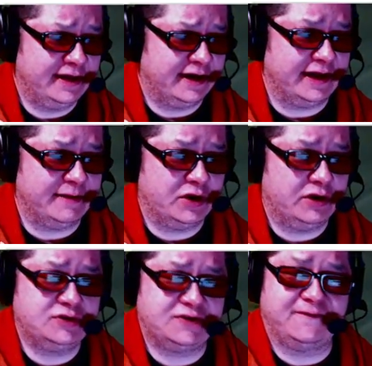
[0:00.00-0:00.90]
I am your
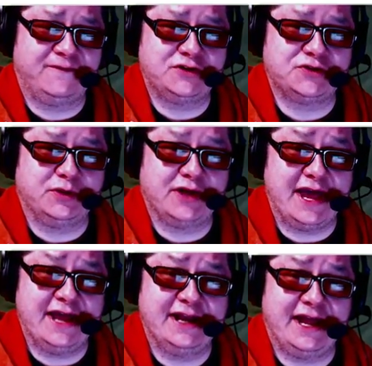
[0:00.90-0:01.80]
host, Virtual
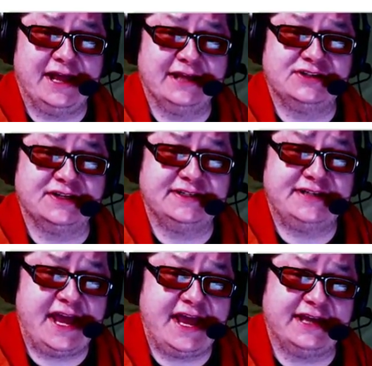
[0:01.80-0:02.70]
Cane, and today